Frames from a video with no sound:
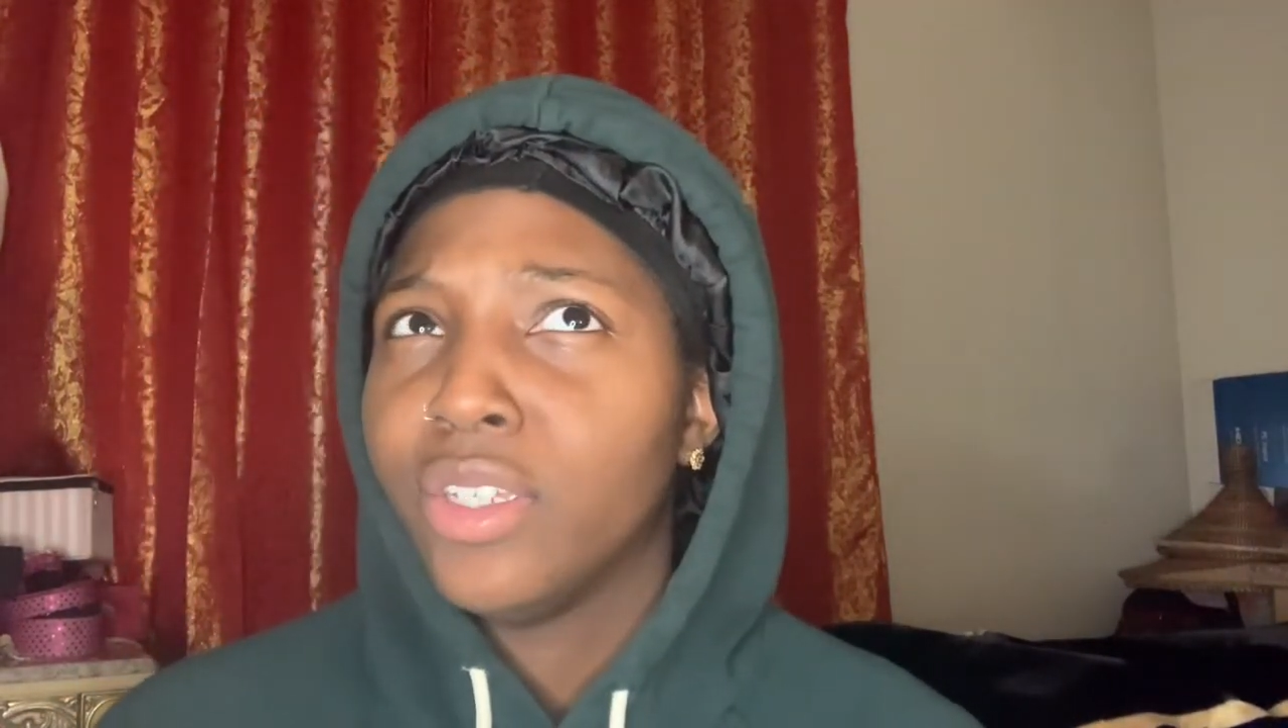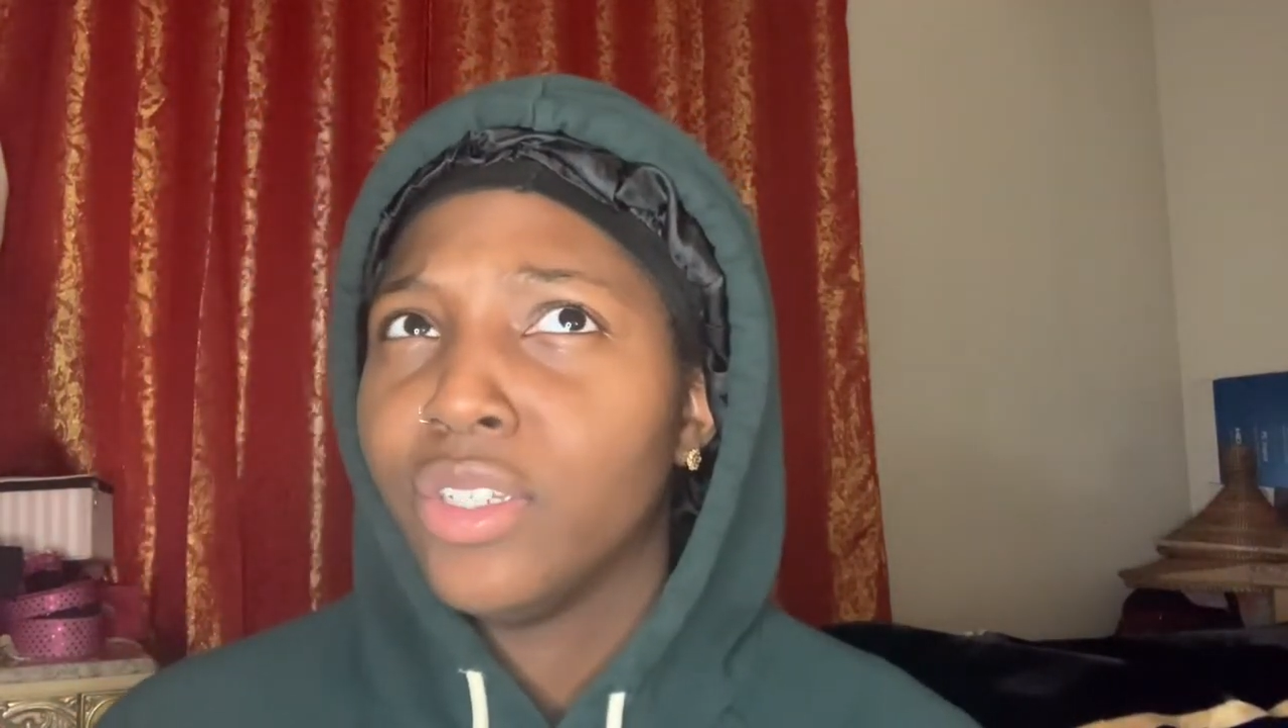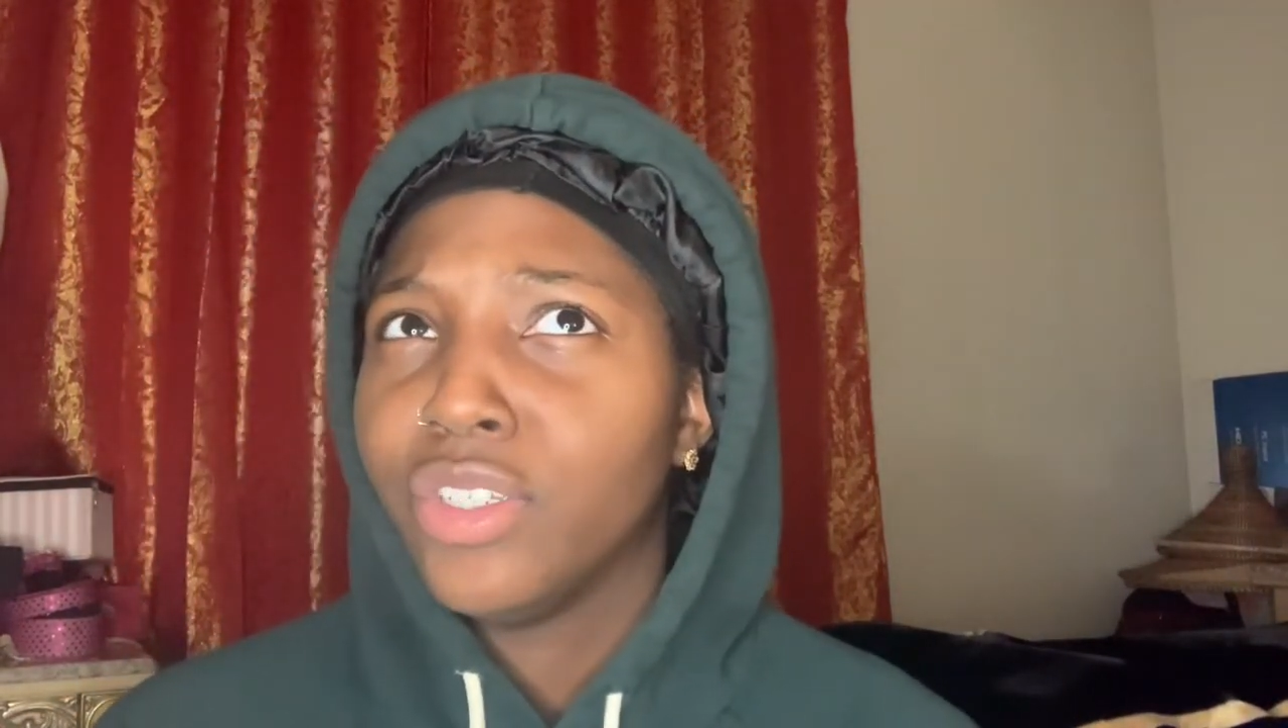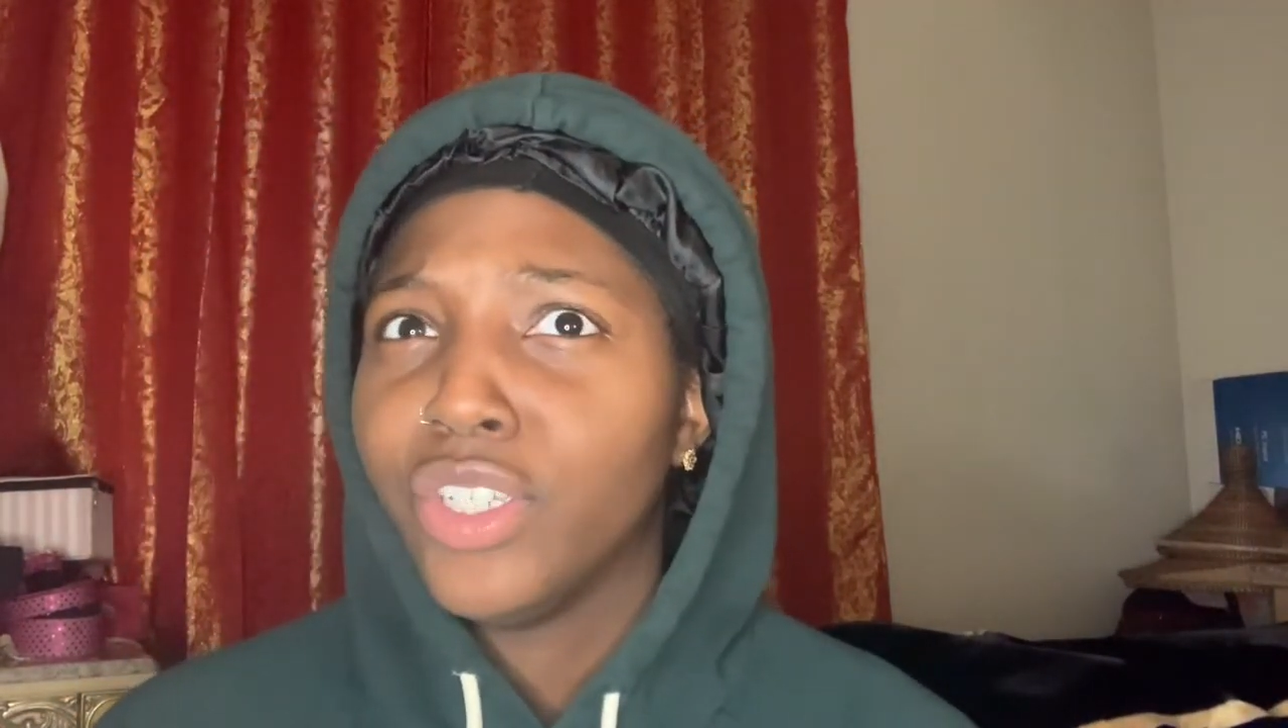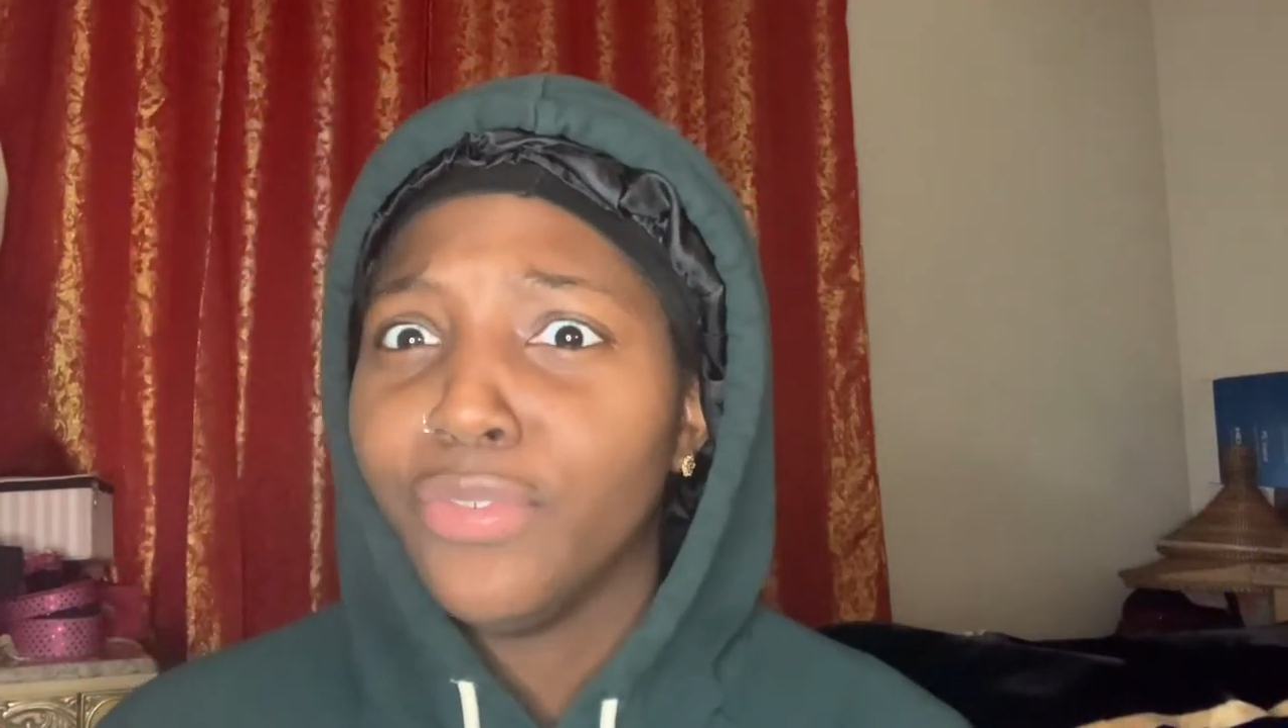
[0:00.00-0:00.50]

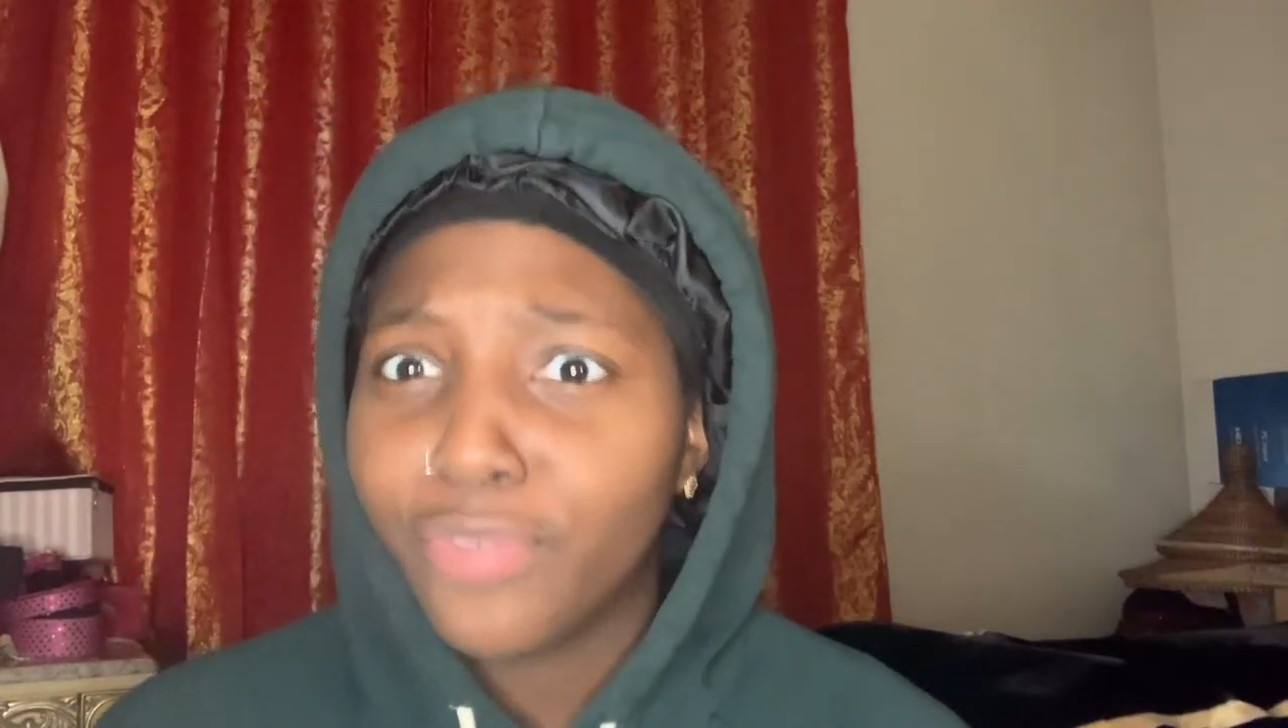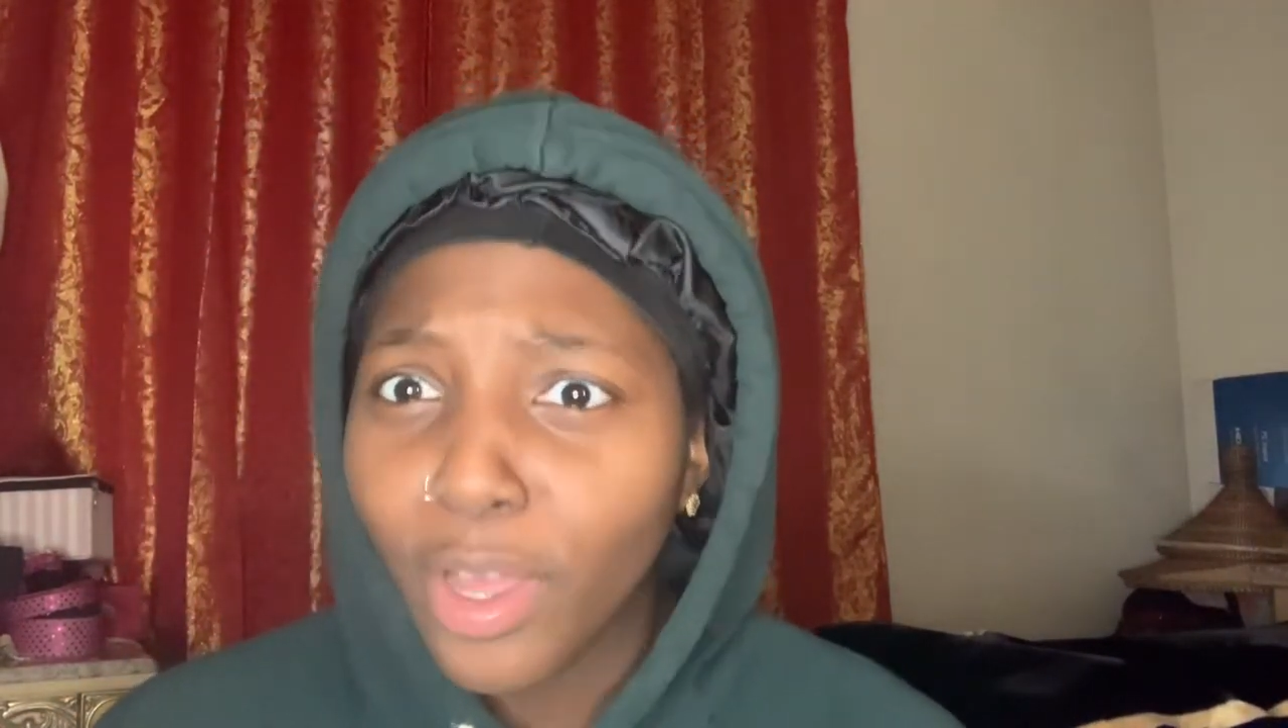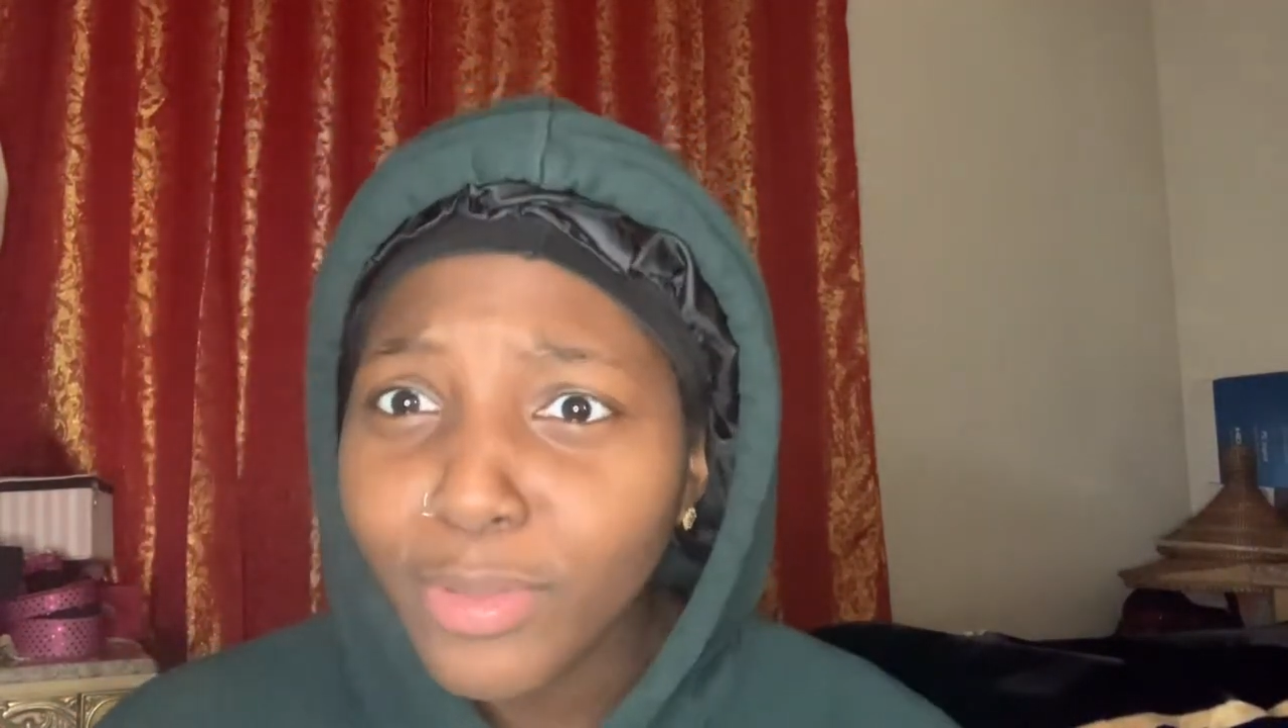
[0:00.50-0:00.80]
she felt